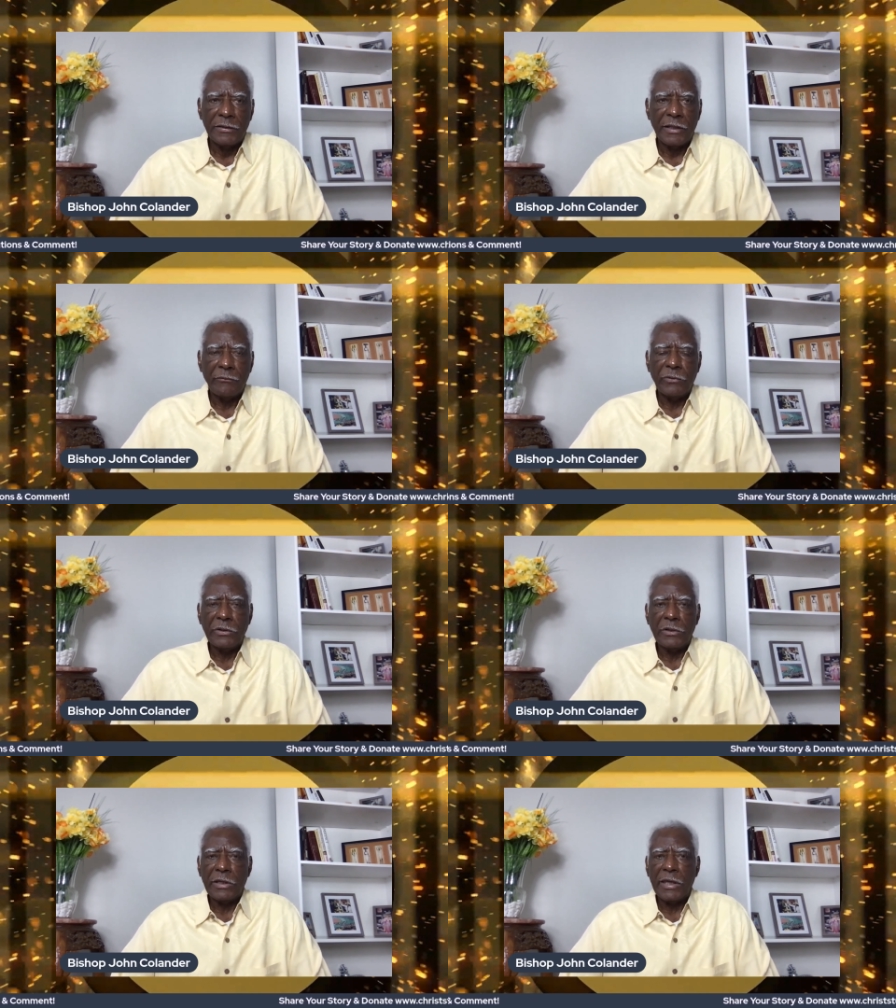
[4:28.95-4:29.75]
that we
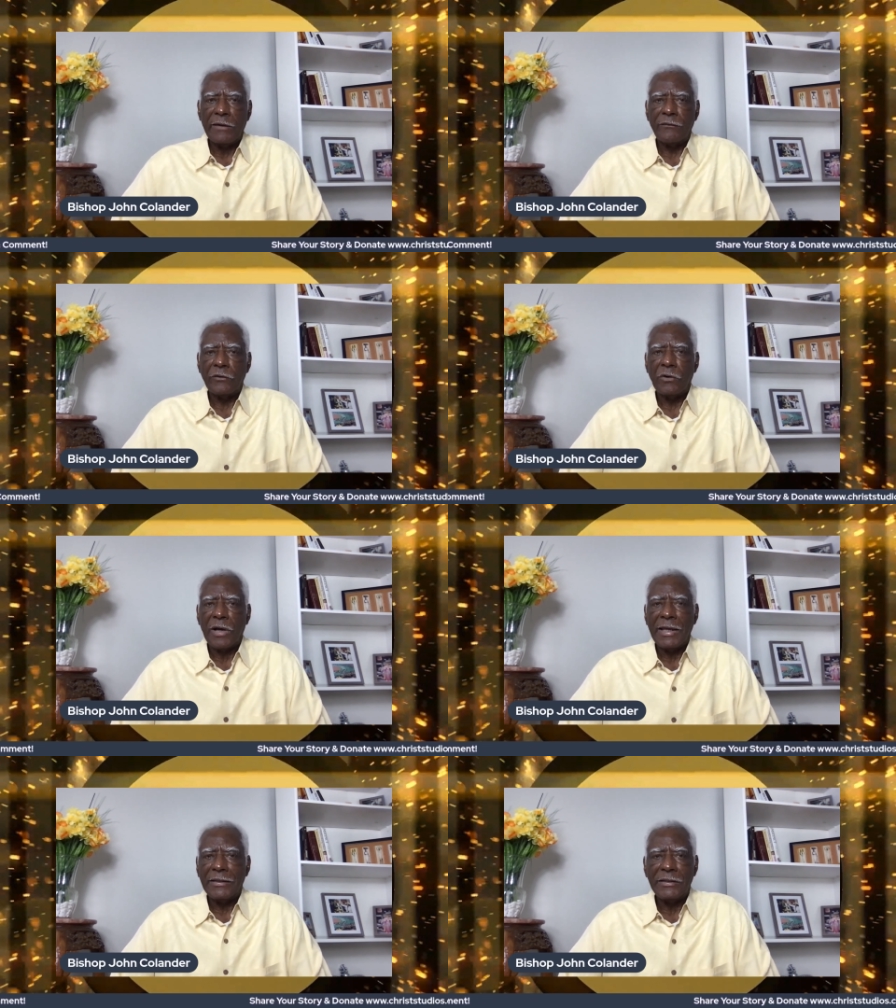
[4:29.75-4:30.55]
have no
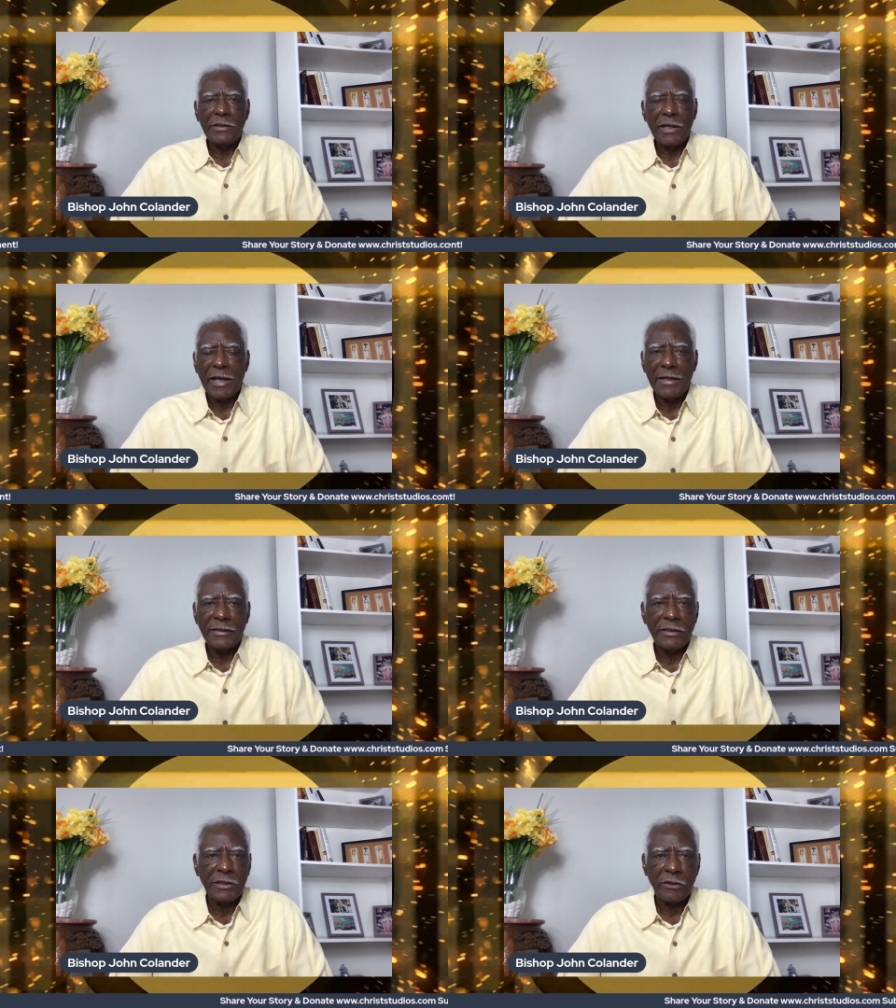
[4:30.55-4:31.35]
idea how
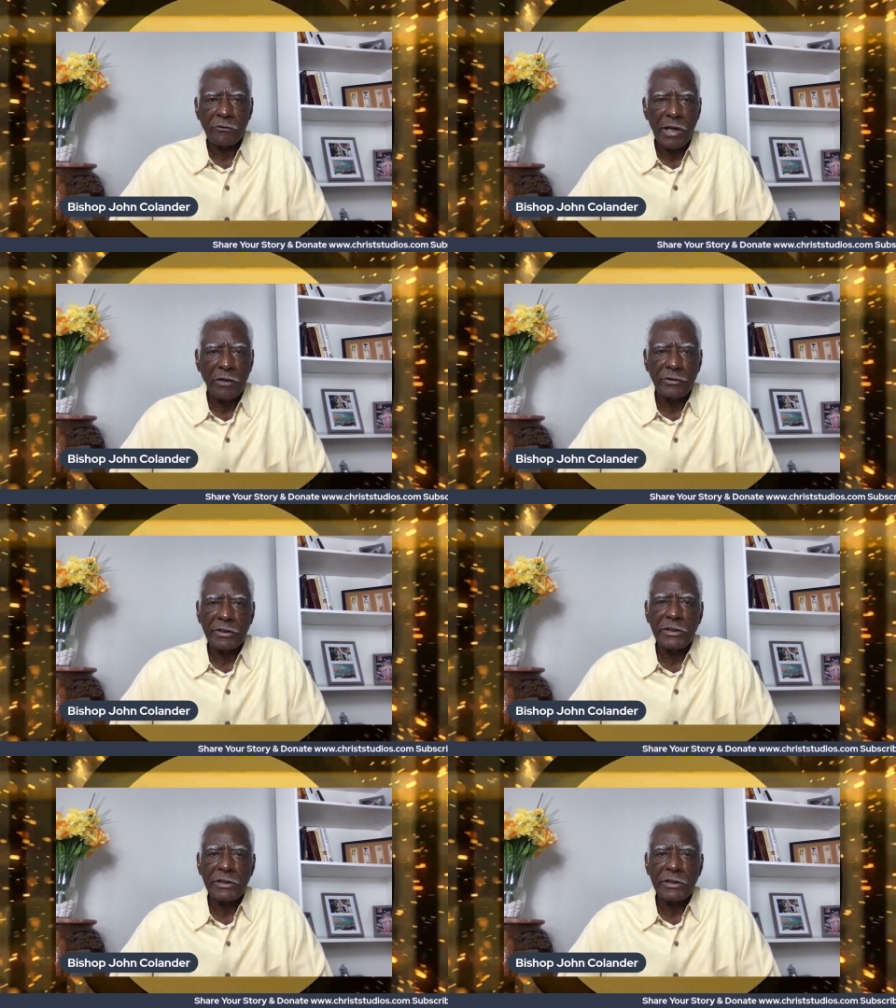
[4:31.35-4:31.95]
to get around it,